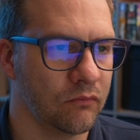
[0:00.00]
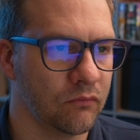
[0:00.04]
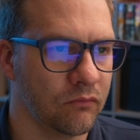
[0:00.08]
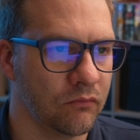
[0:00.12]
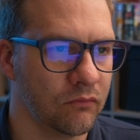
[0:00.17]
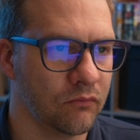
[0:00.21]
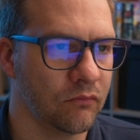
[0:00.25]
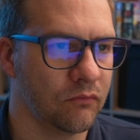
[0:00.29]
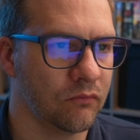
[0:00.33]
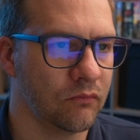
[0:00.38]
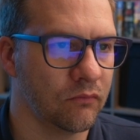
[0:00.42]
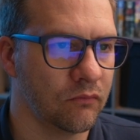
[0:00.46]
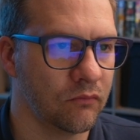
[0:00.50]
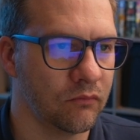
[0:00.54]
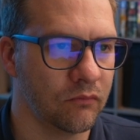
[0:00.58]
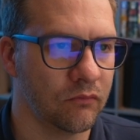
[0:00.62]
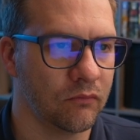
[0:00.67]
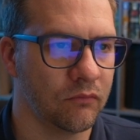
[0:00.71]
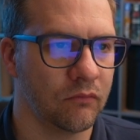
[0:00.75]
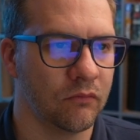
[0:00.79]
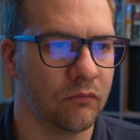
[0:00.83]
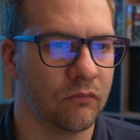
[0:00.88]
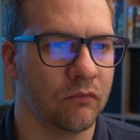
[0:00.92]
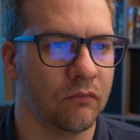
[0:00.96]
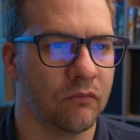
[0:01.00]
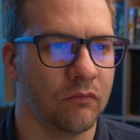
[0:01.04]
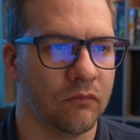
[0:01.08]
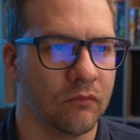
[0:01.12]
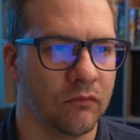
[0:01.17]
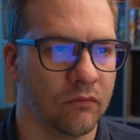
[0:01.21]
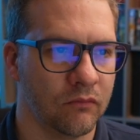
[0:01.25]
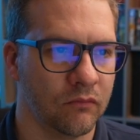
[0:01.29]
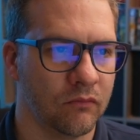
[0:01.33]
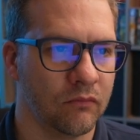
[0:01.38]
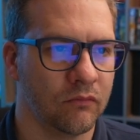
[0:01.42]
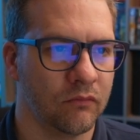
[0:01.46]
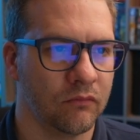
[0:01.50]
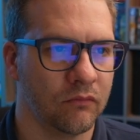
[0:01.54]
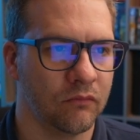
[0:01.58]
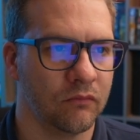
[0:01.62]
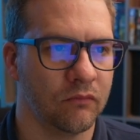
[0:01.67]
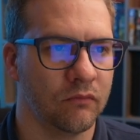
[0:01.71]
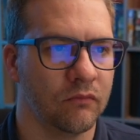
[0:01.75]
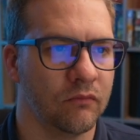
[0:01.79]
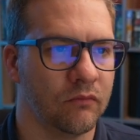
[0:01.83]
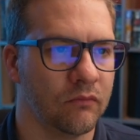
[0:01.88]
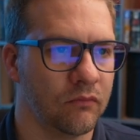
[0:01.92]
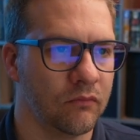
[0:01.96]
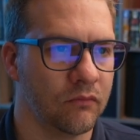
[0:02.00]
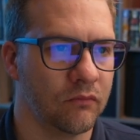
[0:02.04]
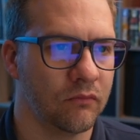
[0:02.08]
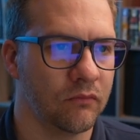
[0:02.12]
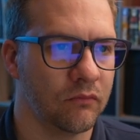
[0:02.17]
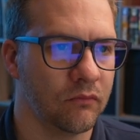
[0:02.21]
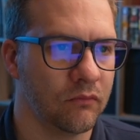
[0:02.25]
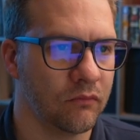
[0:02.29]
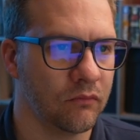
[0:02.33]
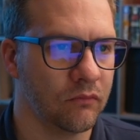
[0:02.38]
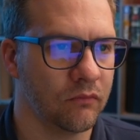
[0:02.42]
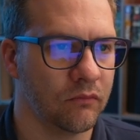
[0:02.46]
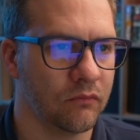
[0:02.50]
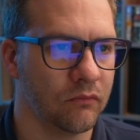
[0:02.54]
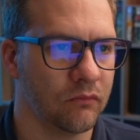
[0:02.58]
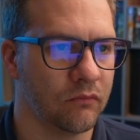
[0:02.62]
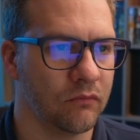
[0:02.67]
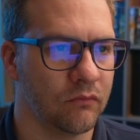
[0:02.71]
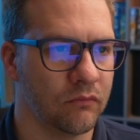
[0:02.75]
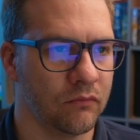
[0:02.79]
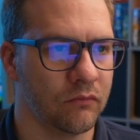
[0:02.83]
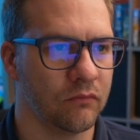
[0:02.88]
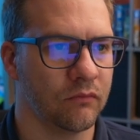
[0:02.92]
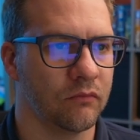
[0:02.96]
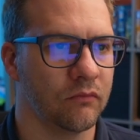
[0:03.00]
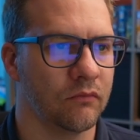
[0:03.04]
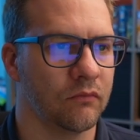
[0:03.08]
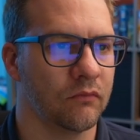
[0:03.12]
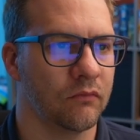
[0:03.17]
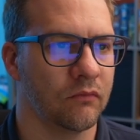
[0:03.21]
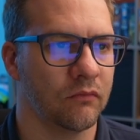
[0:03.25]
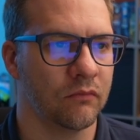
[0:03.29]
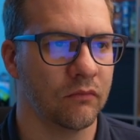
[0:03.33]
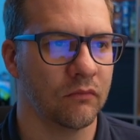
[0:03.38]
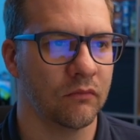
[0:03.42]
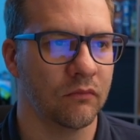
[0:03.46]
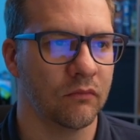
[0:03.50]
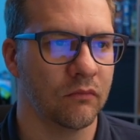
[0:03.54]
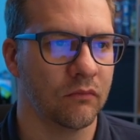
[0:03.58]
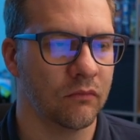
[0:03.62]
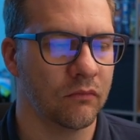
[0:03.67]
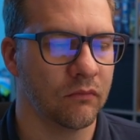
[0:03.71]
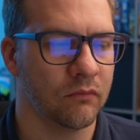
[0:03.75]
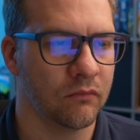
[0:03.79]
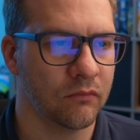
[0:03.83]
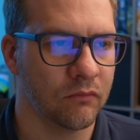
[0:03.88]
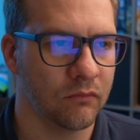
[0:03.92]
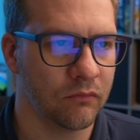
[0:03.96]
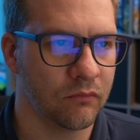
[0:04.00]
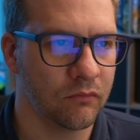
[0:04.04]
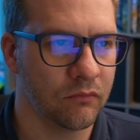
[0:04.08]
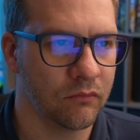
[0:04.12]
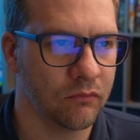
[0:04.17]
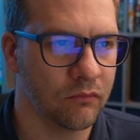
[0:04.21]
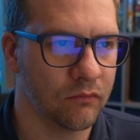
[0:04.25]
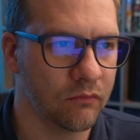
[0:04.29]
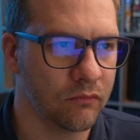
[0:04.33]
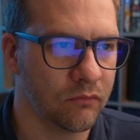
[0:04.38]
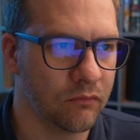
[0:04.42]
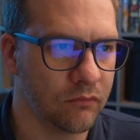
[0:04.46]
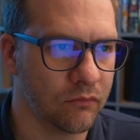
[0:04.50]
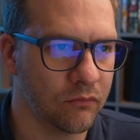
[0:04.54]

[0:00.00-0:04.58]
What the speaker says: The person shown says nothing.